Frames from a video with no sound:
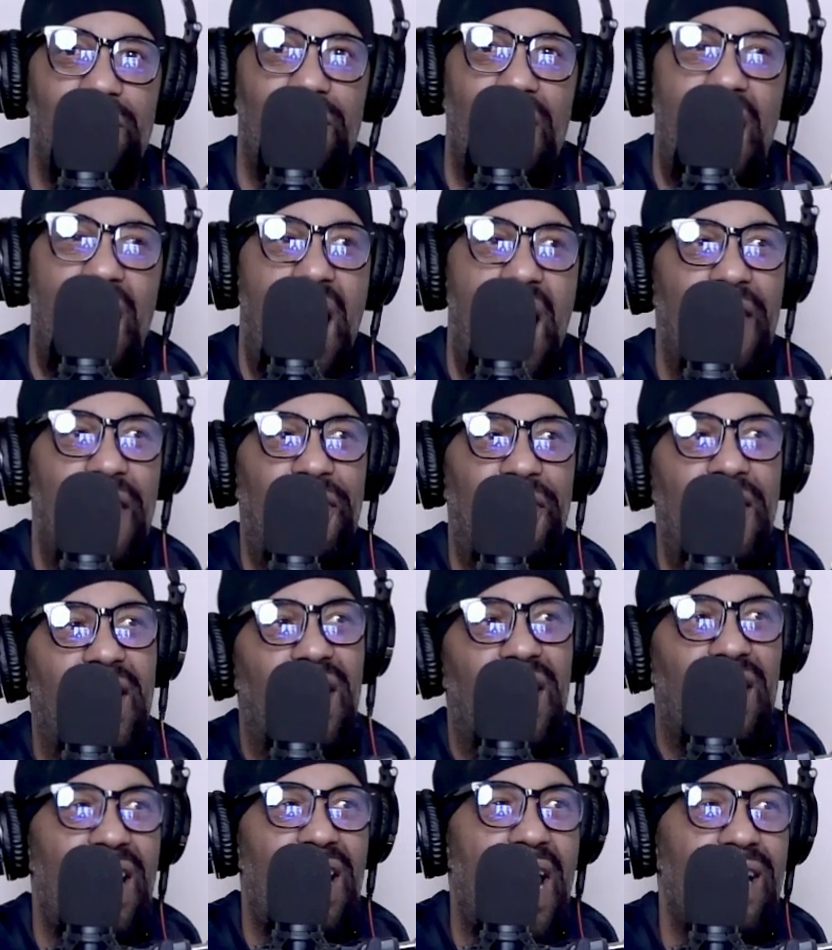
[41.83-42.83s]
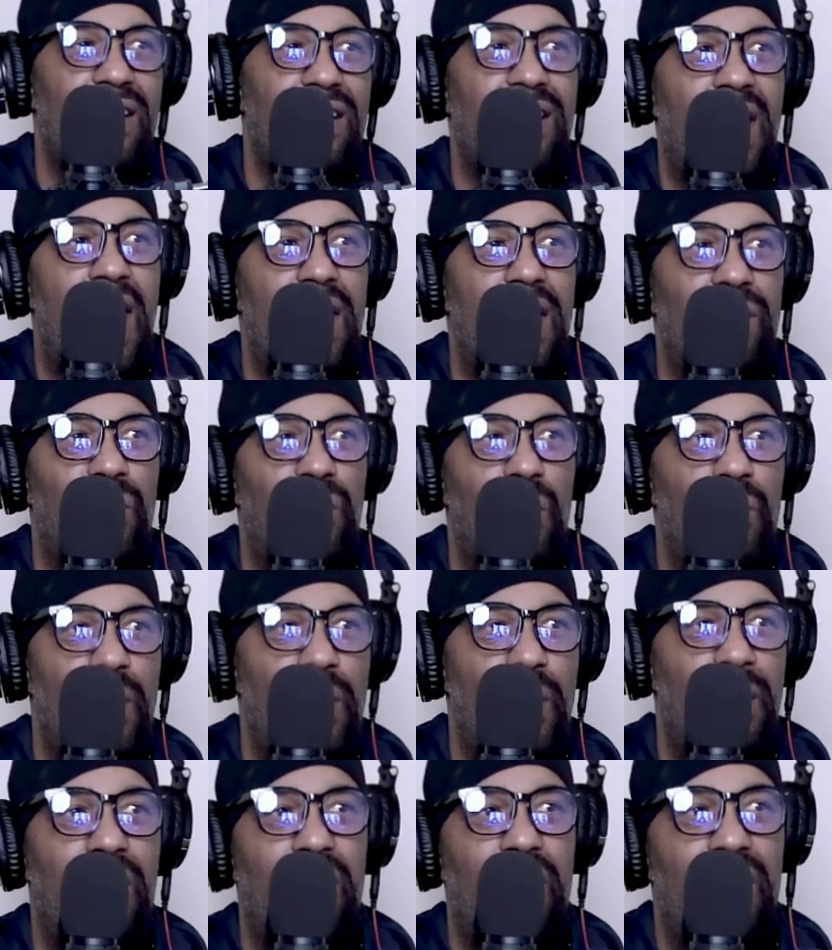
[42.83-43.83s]
I think a lot of times when
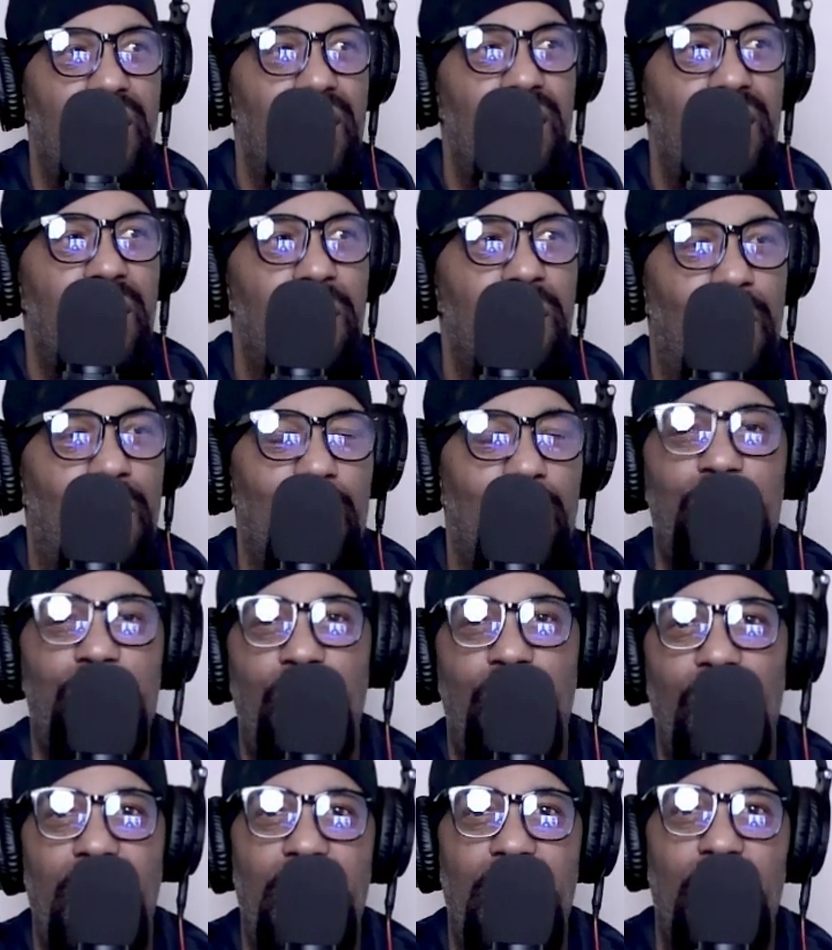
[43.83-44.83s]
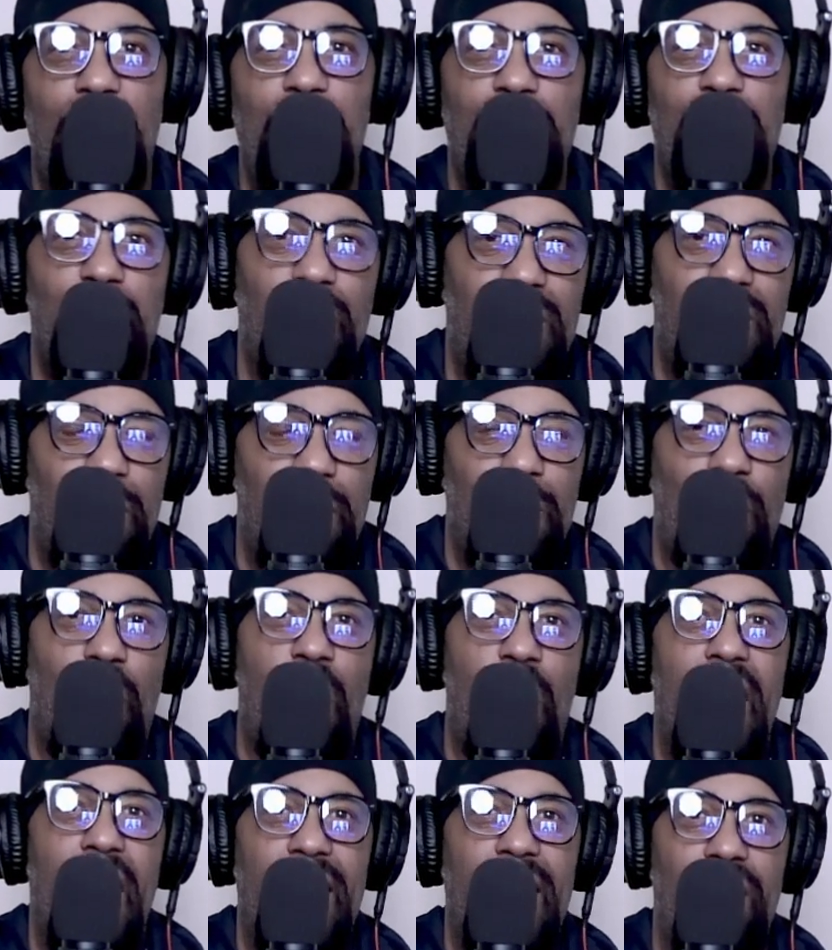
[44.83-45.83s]
women post videos with them
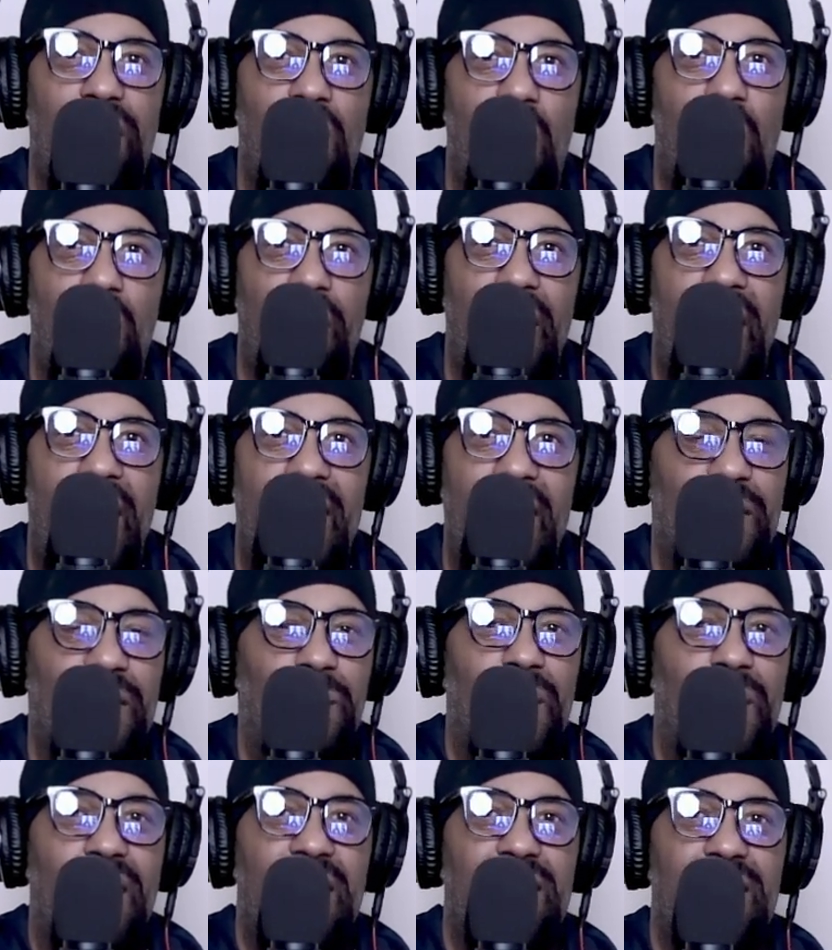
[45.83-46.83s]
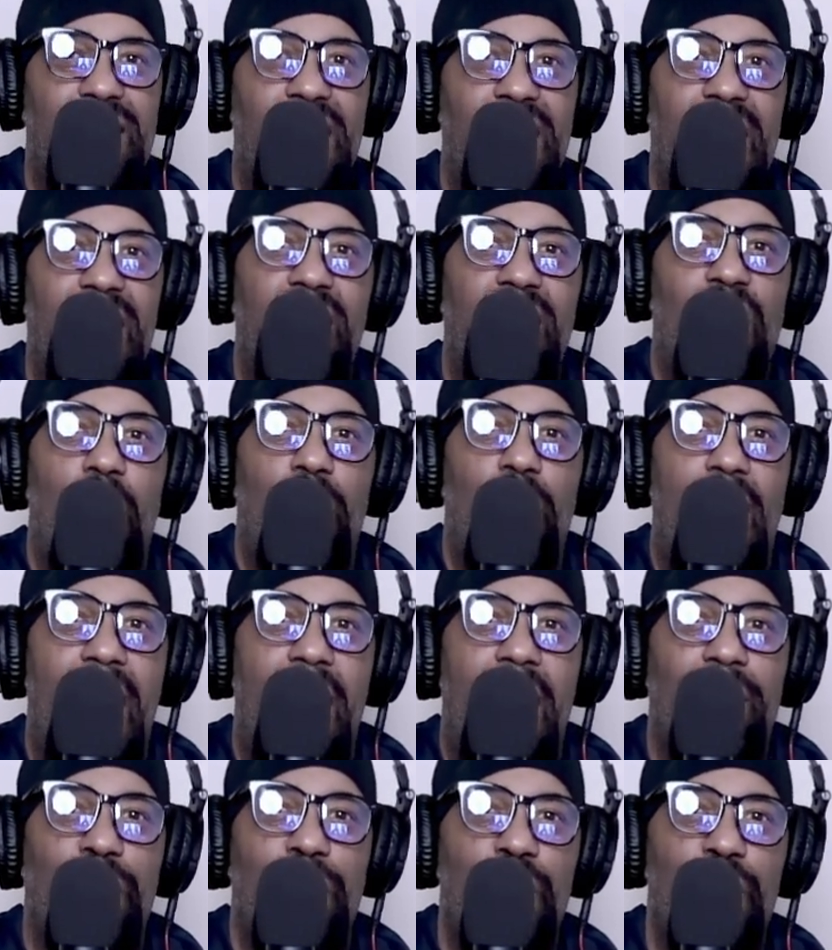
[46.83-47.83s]
crying and all that, it's because they don't have
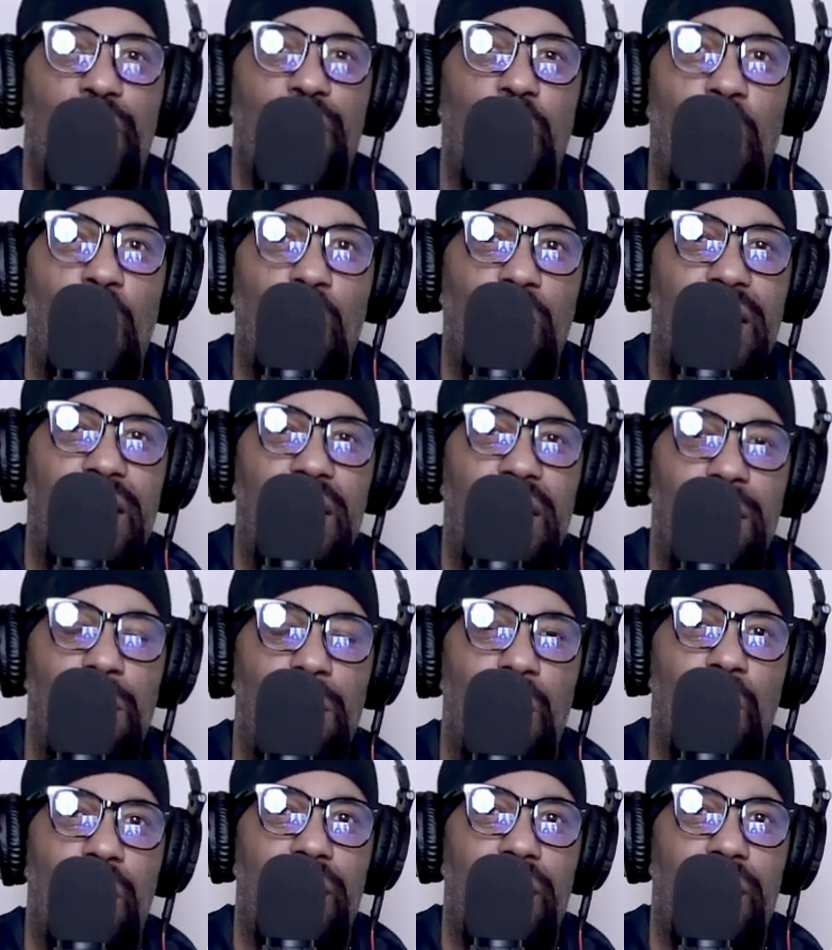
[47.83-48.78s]
control anymore.